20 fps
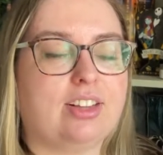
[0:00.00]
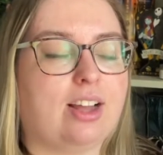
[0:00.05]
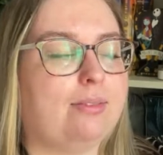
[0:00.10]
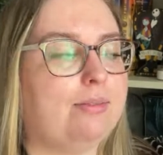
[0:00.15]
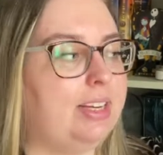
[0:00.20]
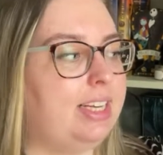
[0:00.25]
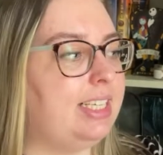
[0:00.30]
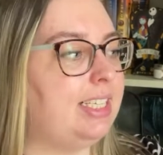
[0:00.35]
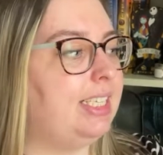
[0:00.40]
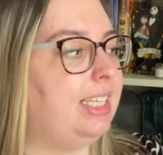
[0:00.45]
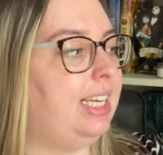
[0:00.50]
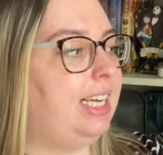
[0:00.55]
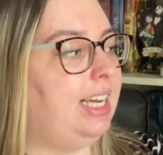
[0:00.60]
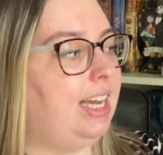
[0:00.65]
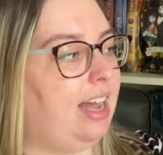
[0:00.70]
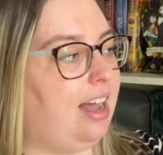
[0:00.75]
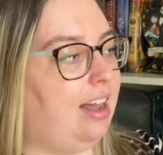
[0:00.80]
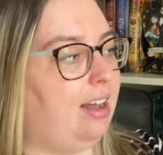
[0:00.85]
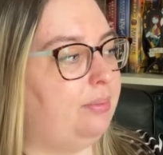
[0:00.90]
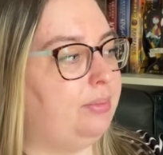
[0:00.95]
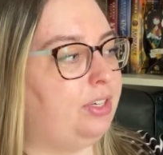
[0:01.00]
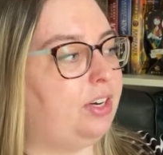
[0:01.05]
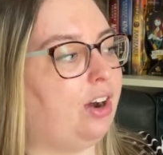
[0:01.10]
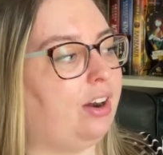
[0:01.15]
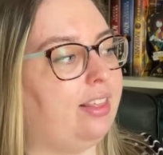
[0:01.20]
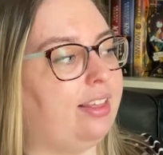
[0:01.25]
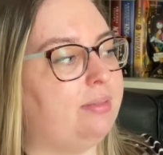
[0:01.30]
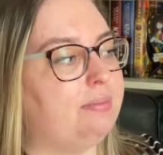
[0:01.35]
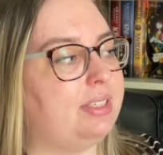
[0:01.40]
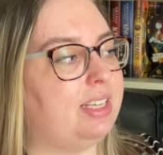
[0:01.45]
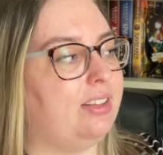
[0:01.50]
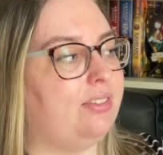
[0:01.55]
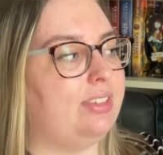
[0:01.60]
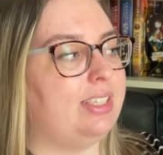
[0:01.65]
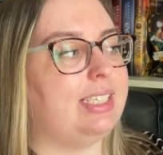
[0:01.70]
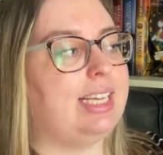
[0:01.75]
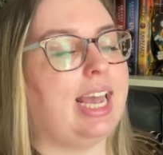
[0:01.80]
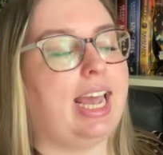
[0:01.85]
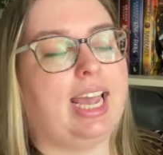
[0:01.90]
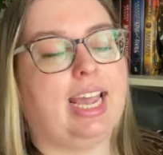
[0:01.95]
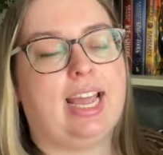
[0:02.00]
obviously. Charlie himself is gay